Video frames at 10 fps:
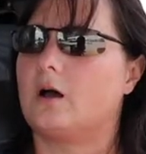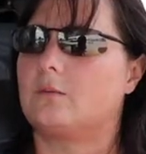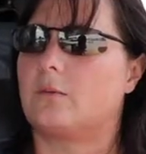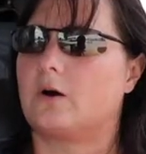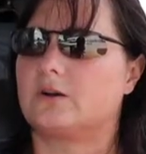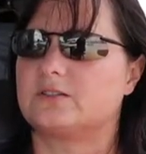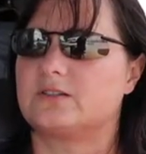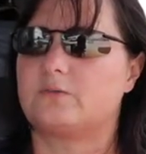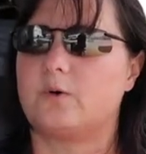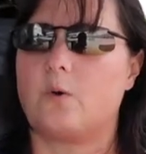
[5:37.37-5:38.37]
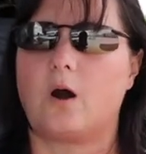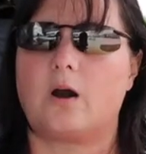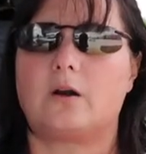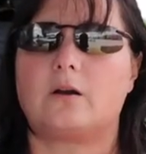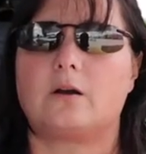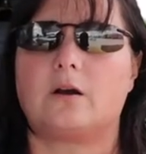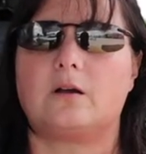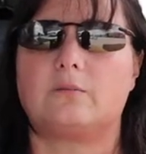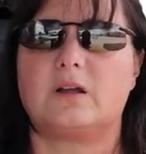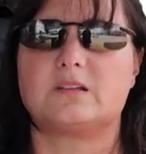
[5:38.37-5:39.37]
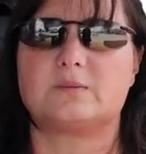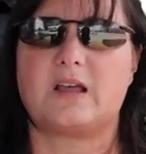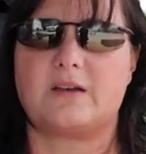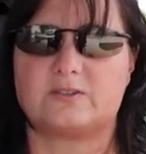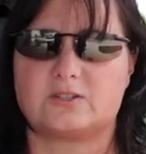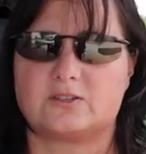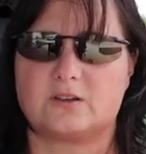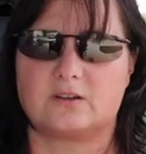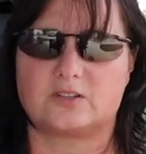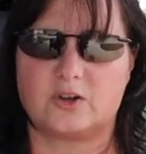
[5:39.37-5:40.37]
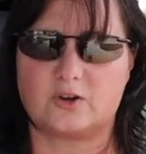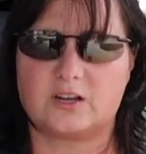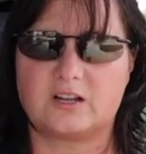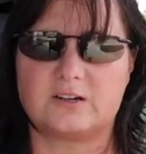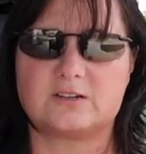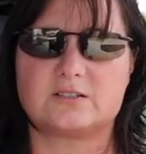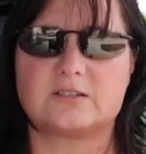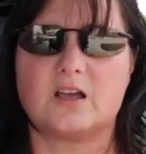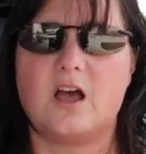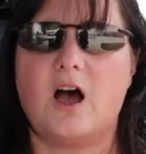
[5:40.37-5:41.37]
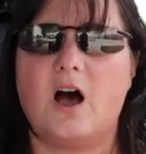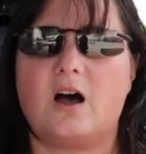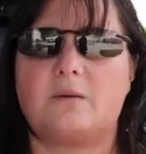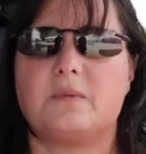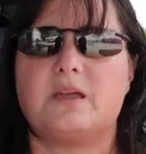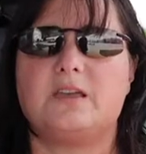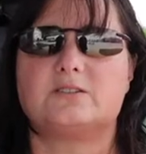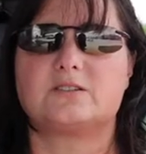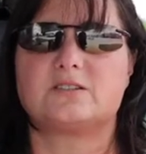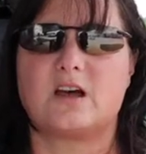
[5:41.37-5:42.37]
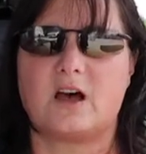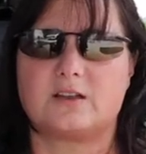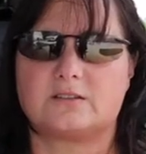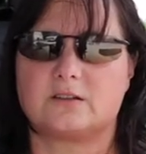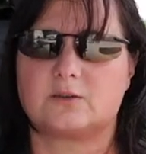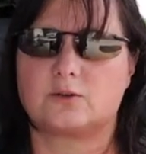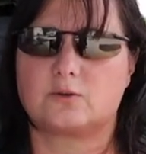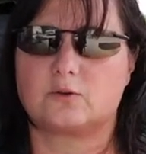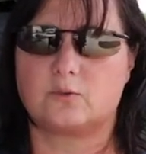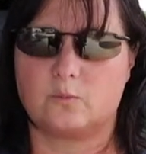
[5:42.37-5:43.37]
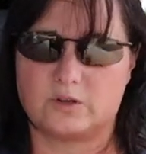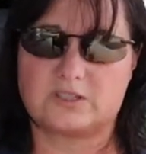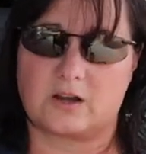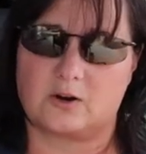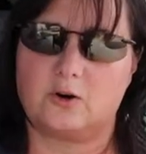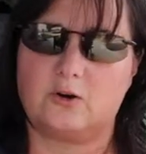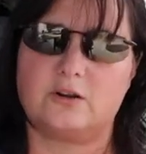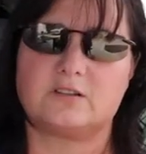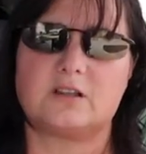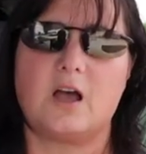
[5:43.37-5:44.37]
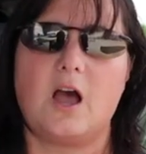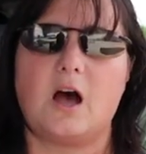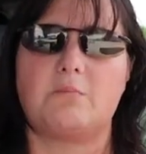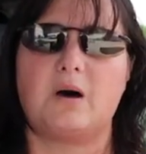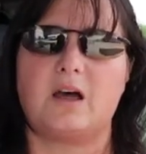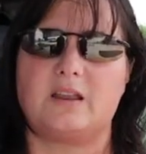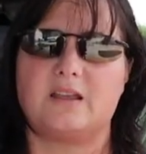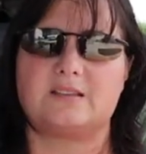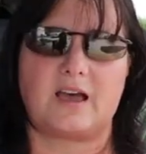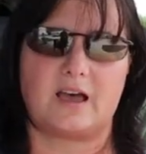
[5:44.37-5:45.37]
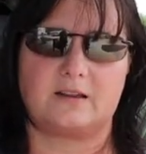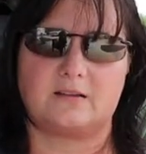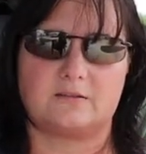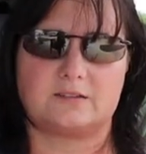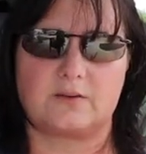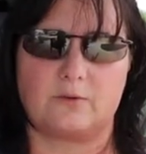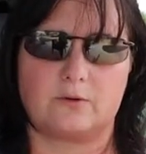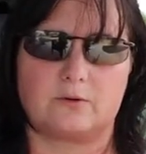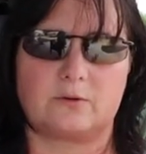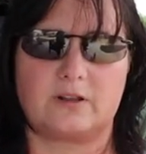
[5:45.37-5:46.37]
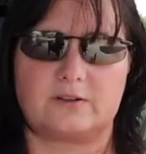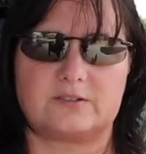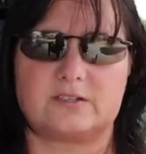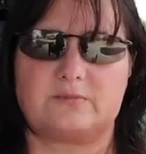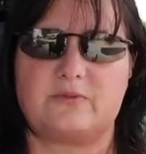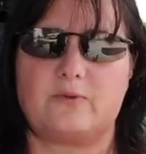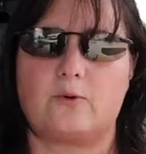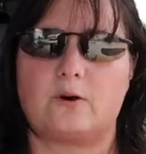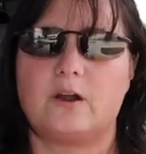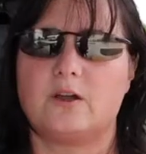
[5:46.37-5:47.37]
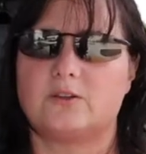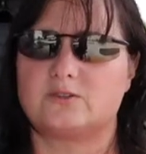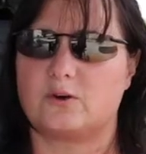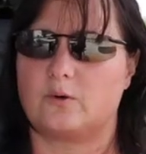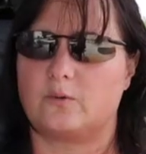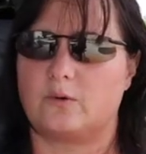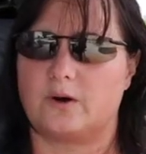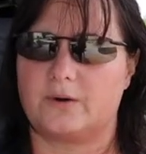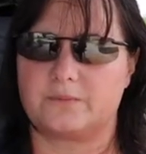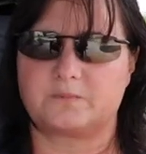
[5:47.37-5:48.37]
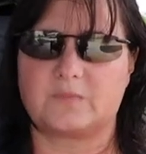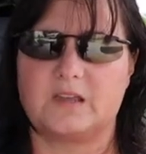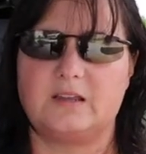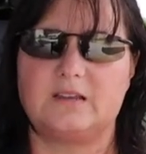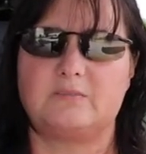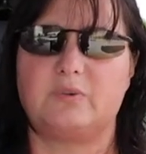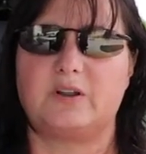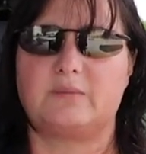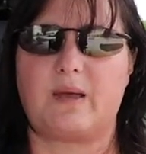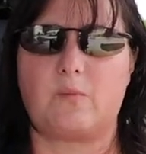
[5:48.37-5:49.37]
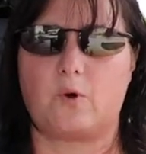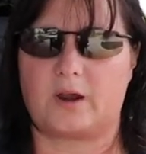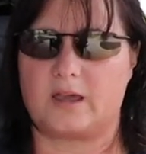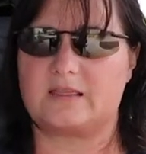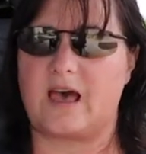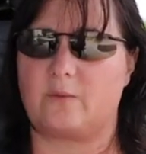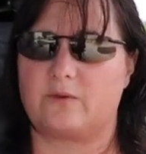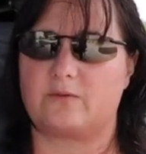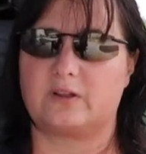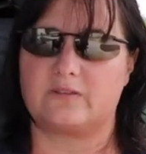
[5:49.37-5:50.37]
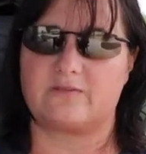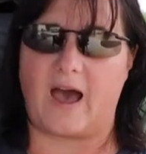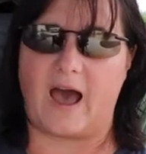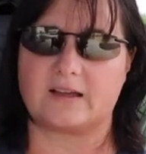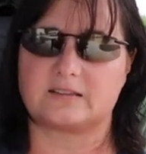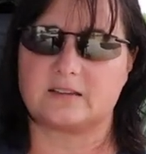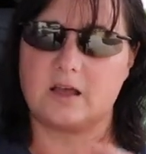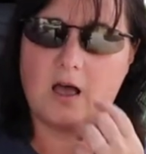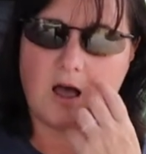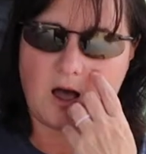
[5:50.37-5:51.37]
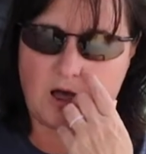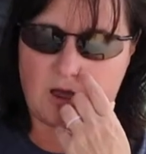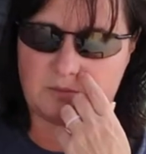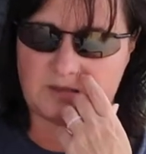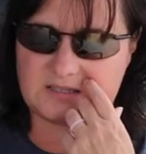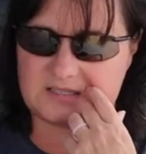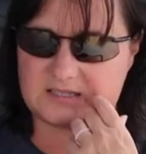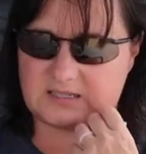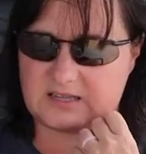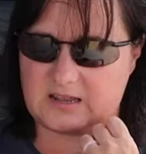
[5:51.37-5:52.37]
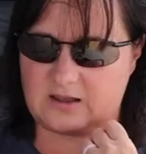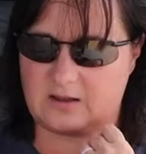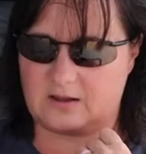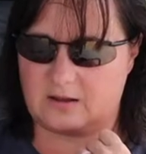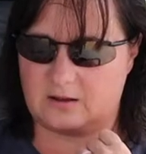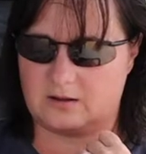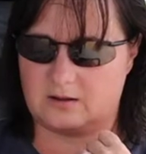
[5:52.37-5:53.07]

Um, ours did require um, my husband to have a, a security clearance. Um, his is not was not current but he's had several clearances before, so um, he did put in the paperwork, and that went really fast. Um, let's see.